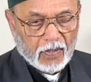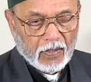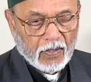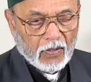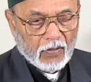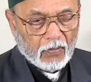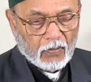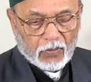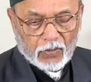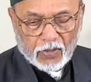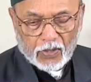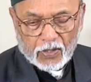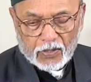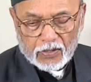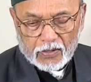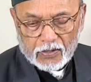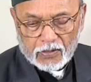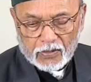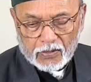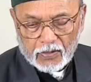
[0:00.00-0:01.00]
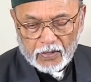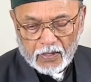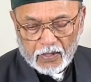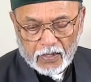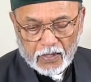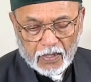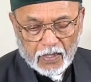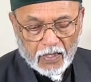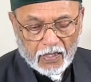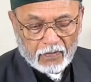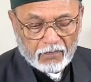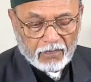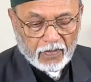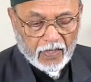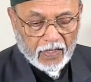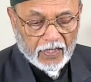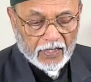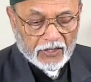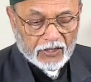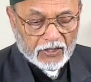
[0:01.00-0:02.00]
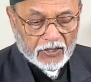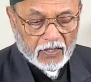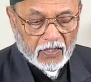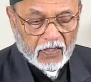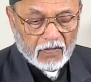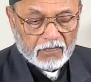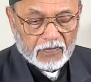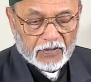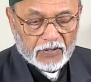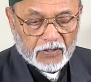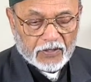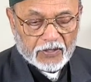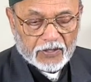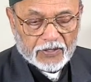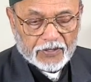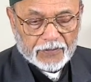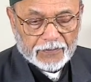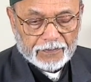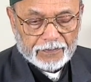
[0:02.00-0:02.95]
worked to the advantage of the Turks.